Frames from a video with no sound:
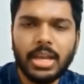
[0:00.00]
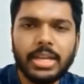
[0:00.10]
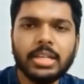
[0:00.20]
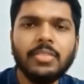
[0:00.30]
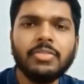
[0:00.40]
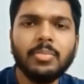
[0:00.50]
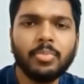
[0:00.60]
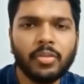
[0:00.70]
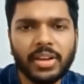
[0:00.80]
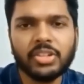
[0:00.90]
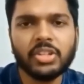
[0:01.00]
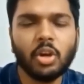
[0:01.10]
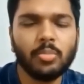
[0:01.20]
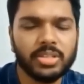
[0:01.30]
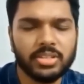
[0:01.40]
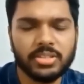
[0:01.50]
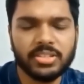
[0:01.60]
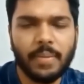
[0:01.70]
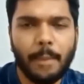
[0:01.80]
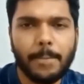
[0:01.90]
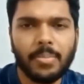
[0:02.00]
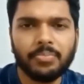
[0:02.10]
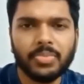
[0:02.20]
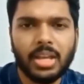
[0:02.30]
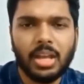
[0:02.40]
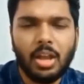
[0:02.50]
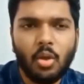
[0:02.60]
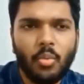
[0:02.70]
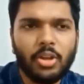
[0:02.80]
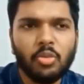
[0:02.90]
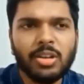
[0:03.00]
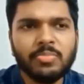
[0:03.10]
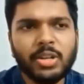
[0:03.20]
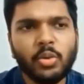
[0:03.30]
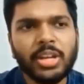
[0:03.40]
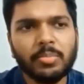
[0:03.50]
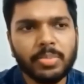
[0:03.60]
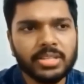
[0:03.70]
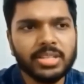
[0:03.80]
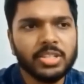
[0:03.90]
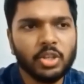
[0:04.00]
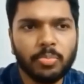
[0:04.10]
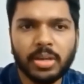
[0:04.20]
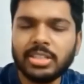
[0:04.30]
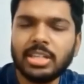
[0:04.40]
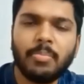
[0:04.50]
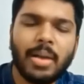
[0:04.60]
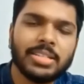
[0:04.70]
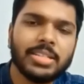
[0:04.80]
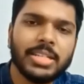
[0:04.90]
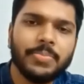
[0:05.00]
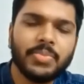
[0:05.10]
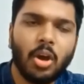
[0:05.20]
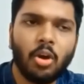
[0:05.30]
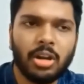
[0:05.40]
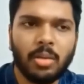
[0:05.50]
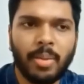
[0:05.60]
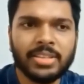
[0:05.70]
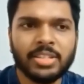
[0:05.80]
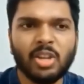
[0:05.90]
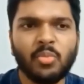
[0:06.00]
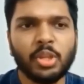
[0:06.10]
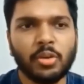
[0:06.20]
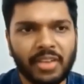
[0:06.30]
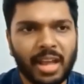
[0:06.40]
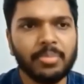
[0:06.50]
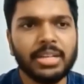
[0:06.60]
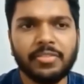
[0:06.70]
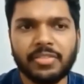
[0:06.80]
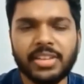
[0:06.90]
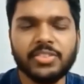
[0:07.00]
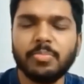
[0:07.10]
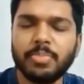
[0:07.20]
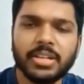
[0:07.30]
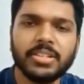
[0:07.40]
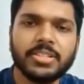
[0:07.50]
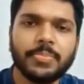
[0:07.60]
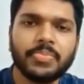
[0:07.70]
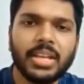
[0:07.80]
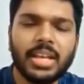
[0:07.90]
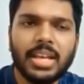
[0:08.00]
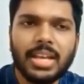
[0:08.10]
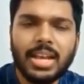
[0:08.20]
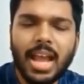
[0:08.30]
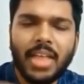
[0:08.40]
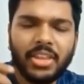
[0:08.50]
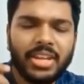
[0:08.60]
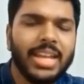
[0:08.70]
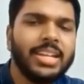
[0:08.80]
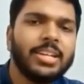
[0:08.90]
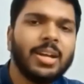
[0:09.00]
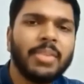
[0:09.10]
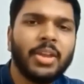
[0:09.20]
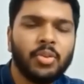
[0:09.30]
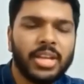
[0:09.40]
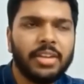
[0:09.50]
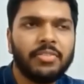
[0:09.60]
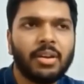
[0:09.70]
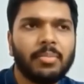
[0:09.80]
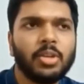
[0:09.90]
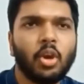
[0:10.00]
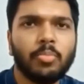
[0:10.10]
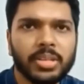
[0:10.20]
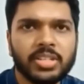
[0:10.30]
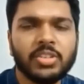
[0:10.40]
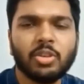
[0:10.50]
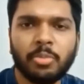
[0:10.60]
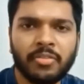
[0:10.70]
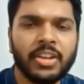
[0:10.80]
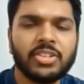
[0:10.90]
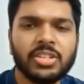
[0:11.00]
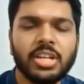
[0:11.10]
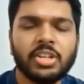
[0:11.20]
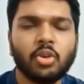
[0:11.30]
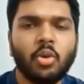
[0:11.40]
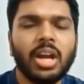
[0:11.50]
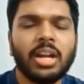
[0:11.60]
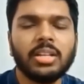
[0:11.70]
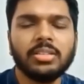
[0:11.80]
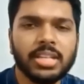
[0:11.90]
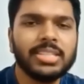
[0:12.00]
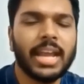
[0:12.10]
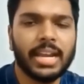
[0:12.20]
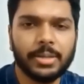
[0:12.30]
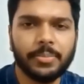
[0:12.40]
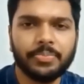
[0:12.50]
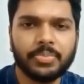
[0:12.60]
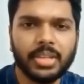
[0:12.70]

Income from profession or business. Well, you must be doing a business in your personal capacity or in capacity with your family, friends, and peers. And the net income that you get from your business or profession is shown under this head.